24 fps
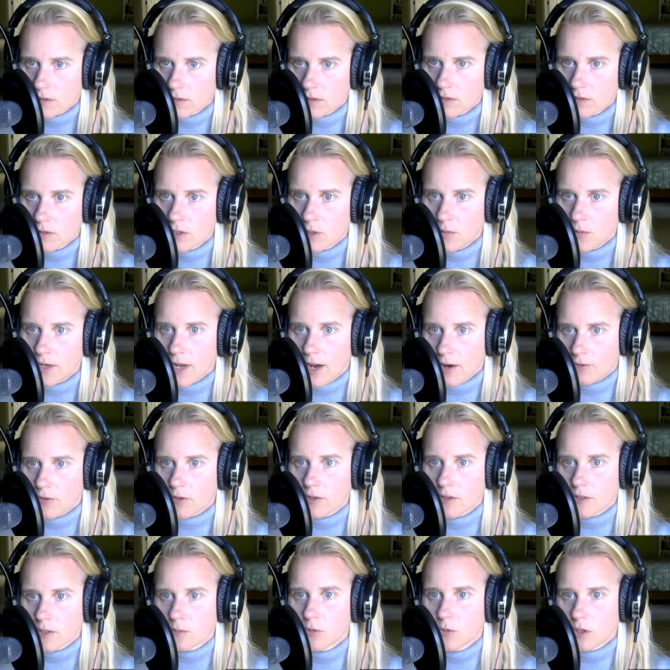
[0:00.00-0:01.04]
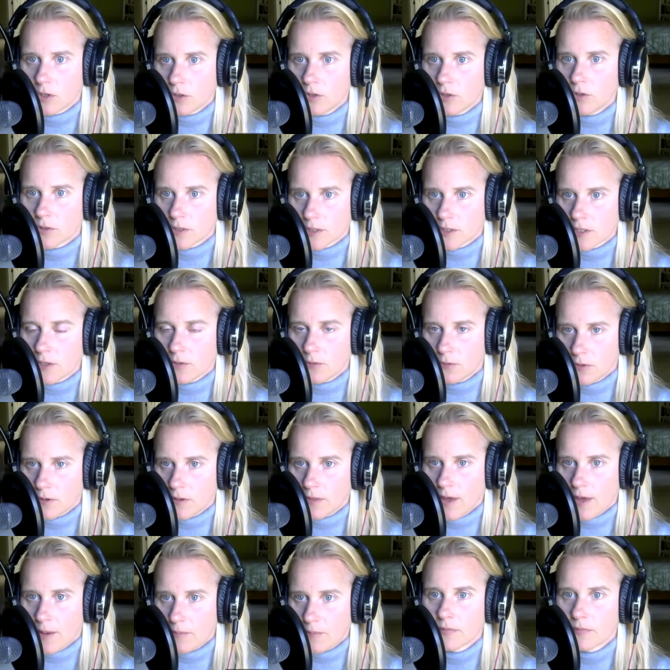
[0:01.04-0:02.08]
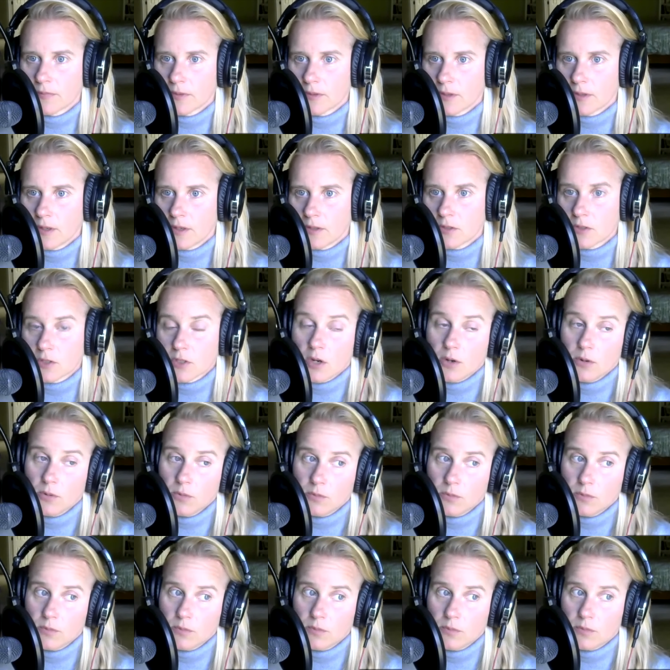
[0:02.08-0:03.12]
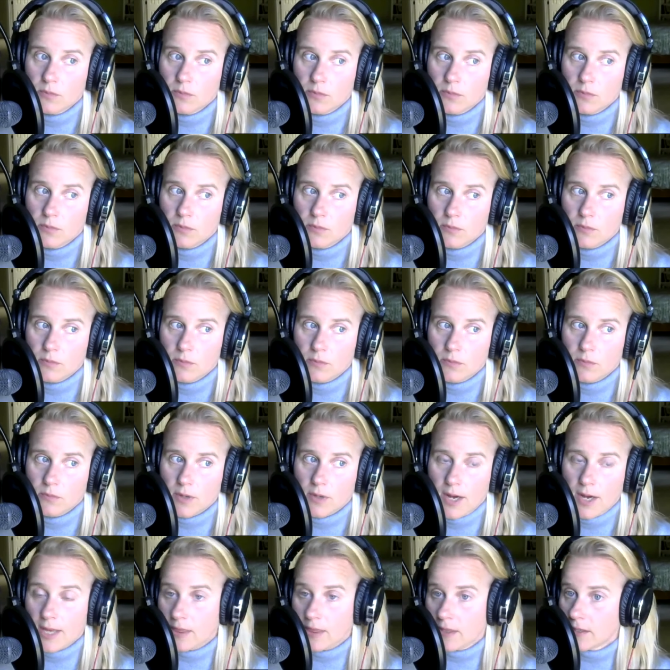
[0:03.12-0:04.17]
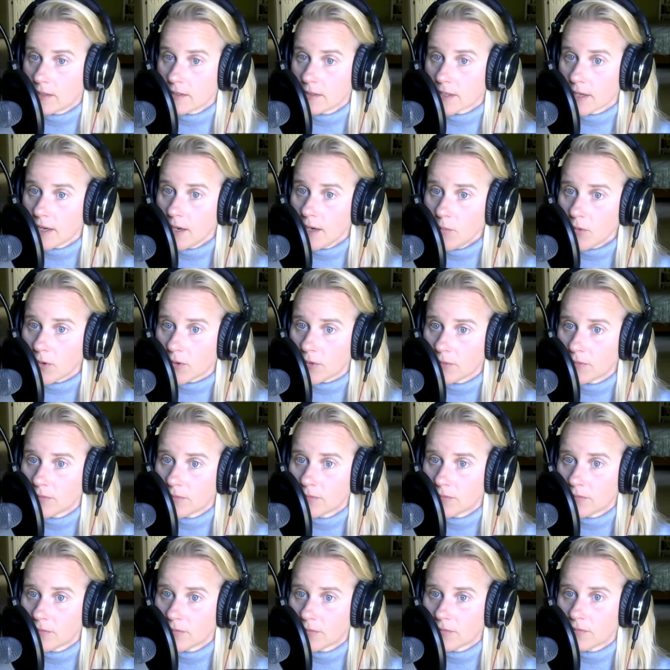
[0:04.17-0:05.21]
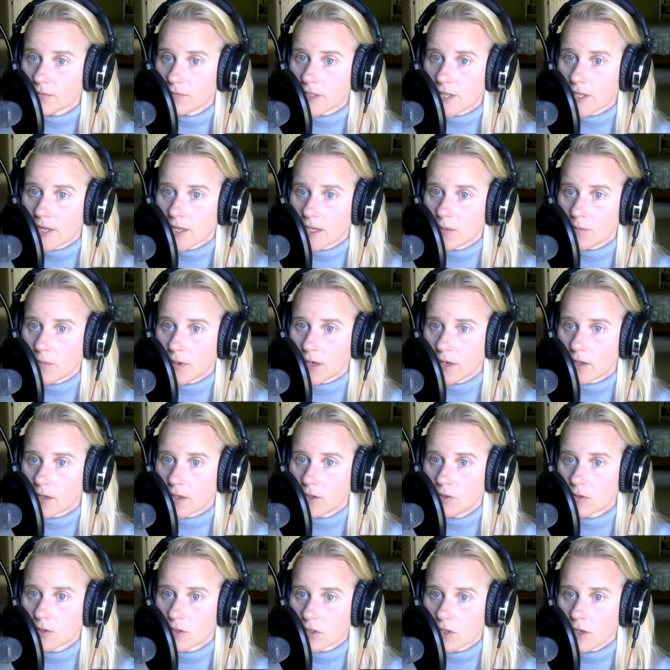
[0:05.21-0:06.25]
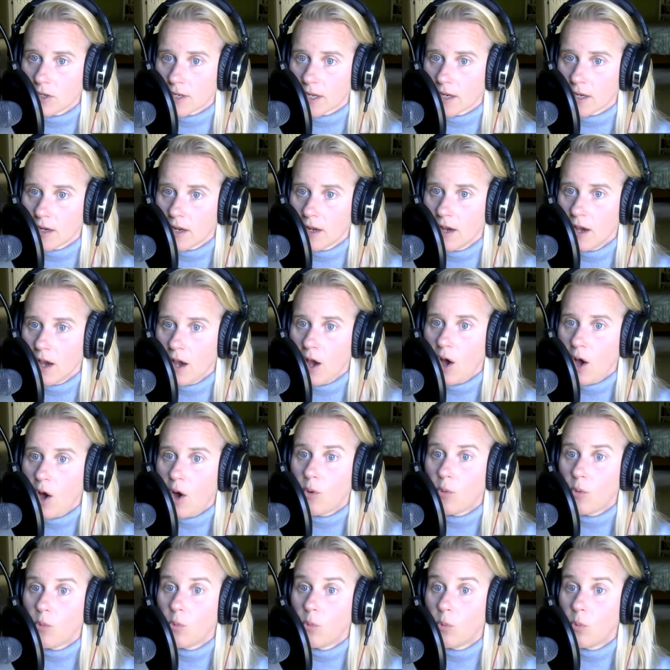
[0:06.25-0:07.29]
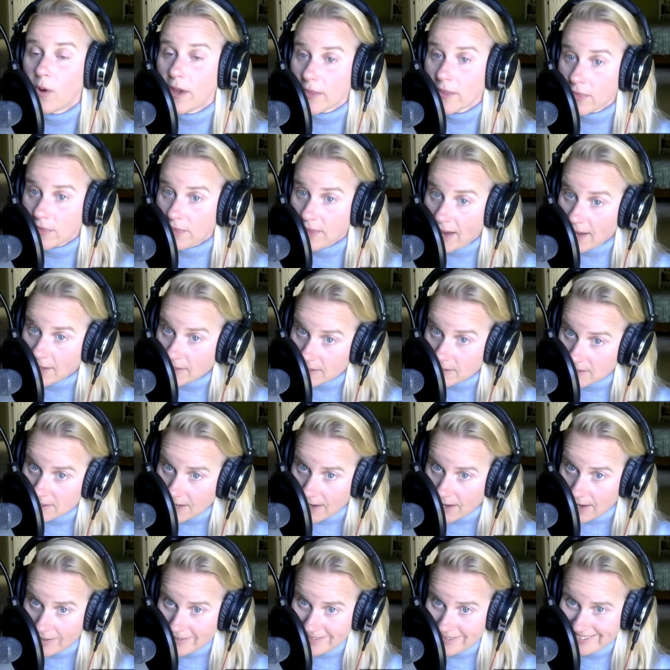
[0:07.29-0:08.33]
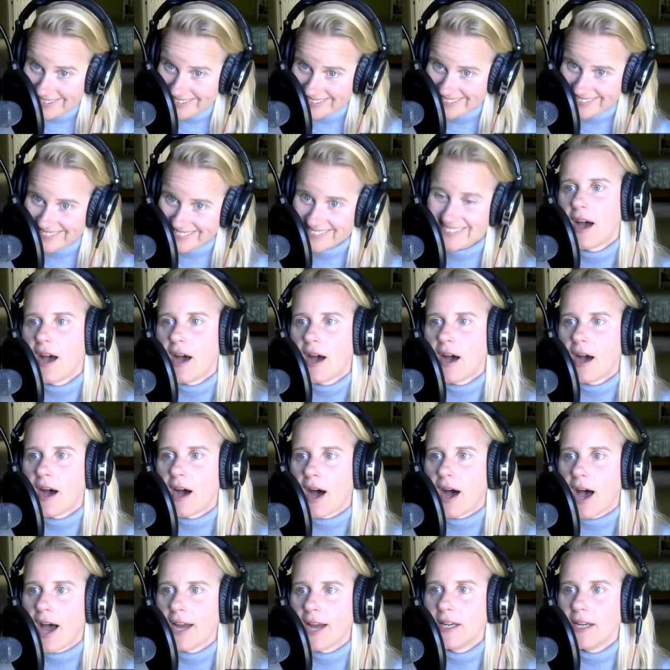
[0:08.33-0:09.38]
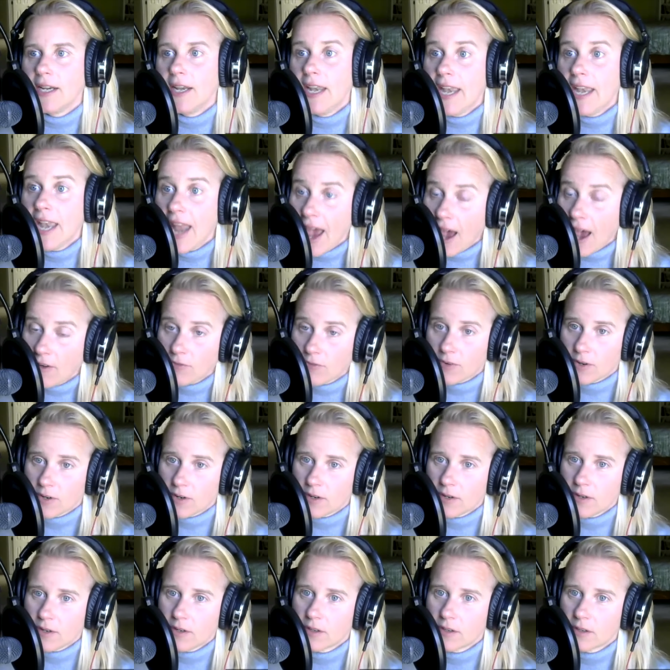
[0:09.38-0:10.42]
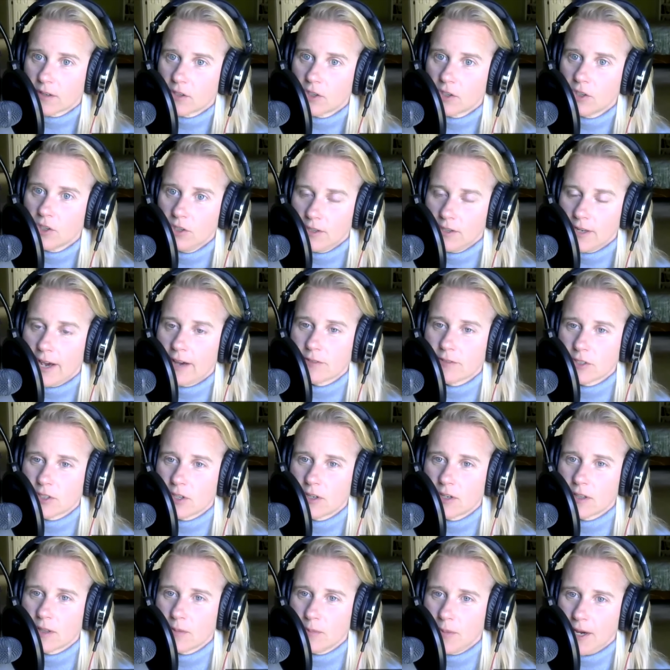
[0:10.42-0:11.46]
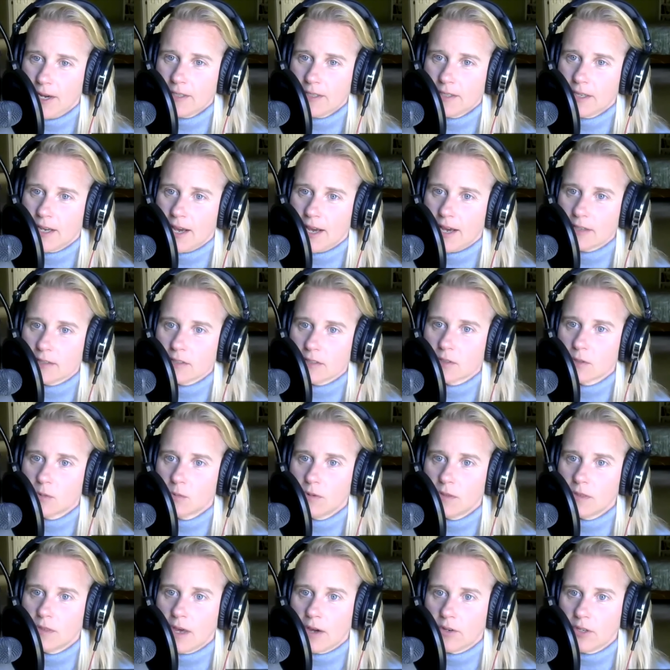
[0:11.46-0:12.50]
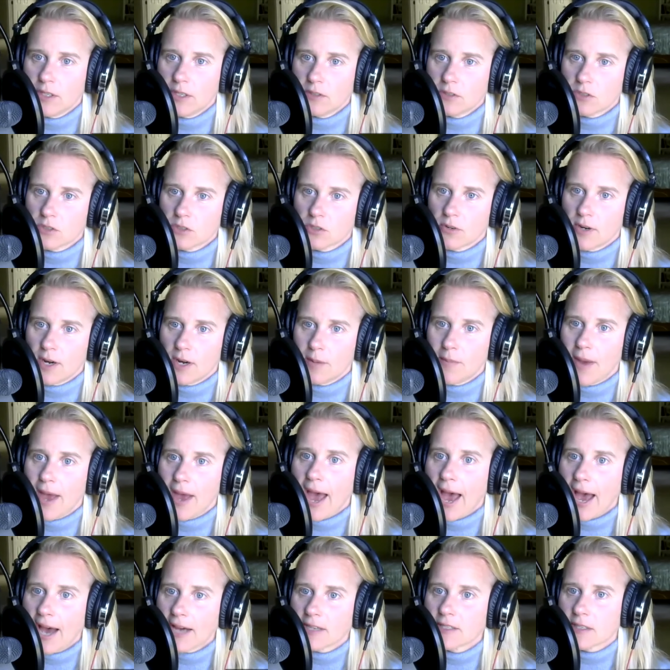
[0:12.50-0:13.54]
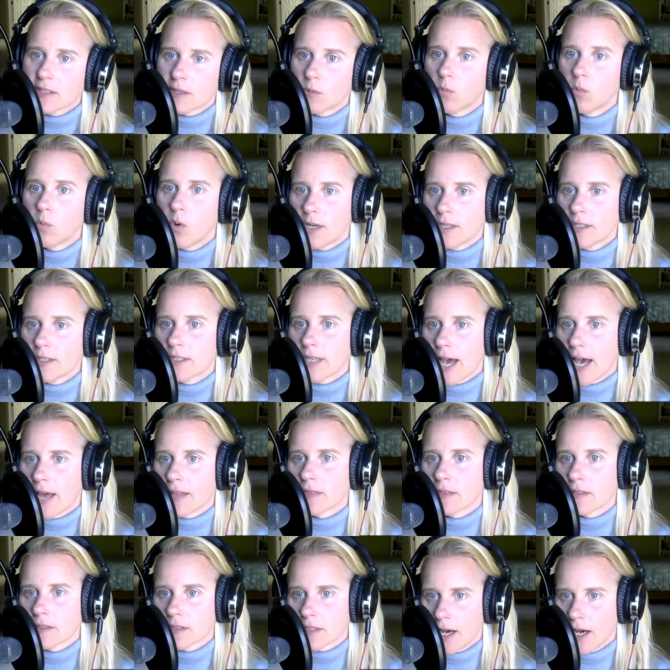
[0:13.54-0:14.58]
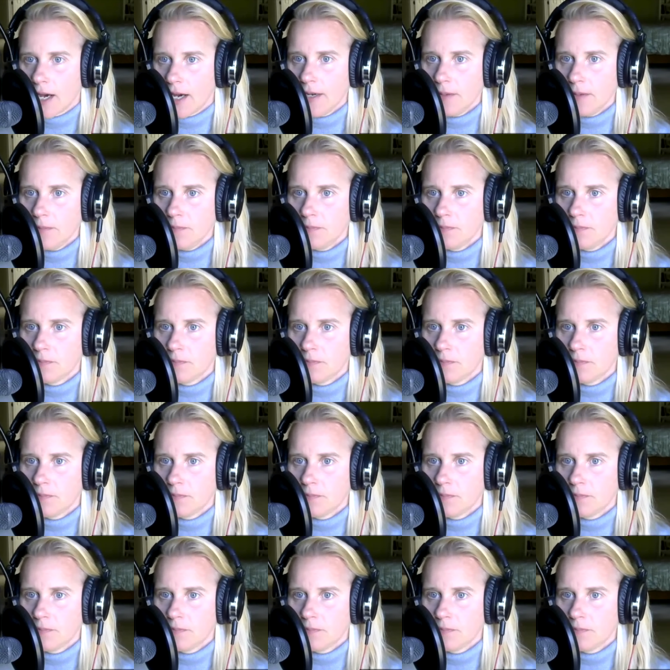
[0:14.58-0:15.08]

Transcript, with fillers: yes. to whatever is more lucrative for them. So I think it's a gamble to anybody who's starting. With that said, I never could have started the podcast without Instagram as it was at the time,